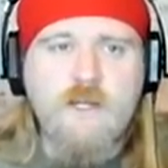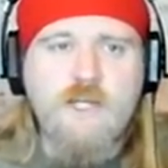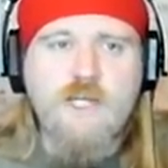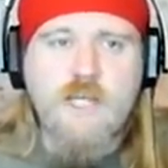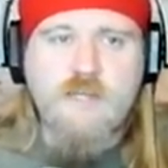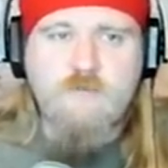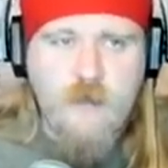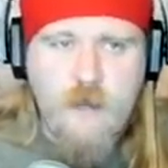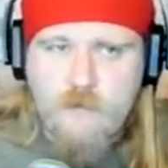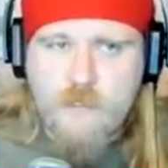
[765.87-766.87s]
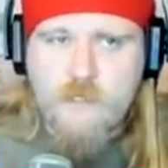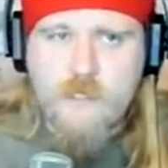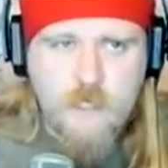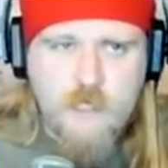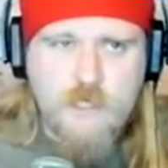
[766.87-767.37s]
to justify this
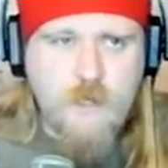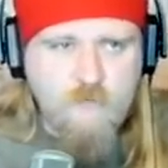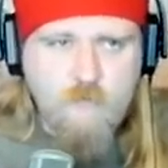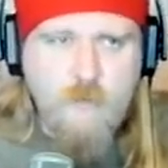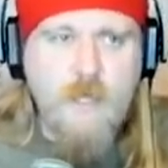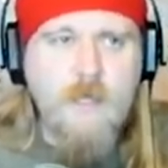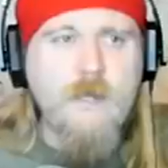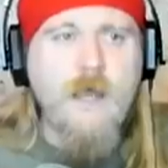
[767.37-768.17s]
decision that I've made,